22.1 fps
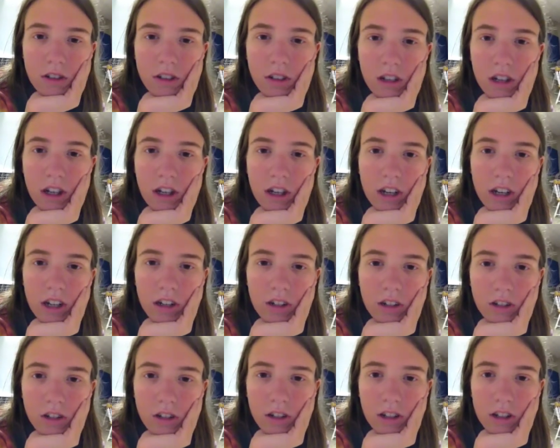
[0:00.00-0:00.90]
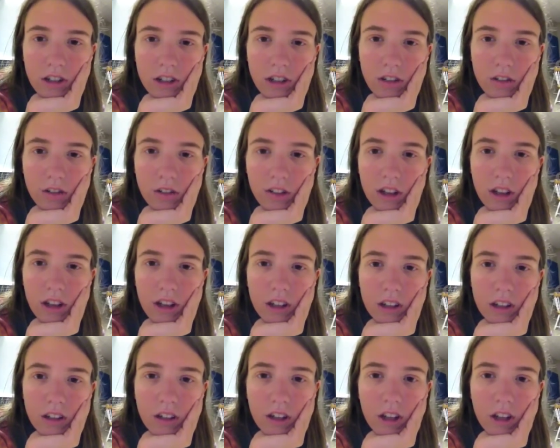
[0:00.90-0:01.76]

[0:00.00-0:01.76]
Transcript: cut or any of that